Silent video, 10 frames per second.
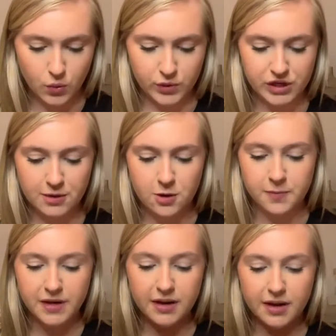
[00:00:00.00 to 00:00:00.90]
When you
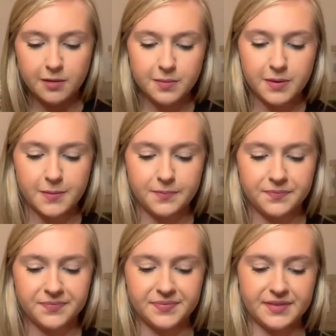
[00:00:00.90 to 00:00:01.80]
open it up,
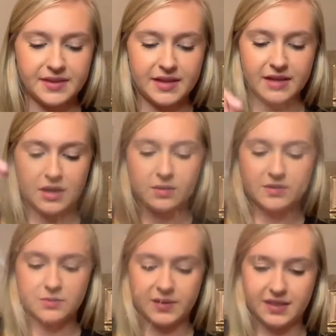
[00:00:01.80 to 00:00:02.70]
it
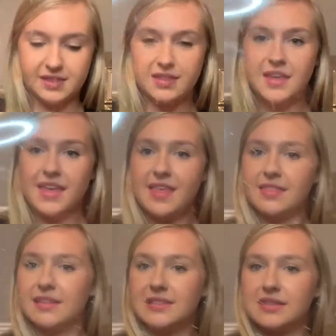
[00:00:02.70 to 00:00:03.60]
comes with
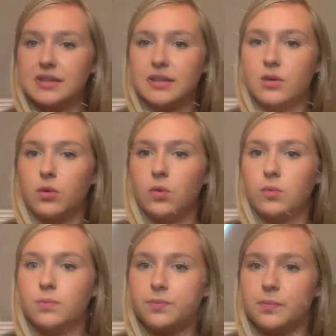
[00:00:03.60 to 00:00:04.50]
this little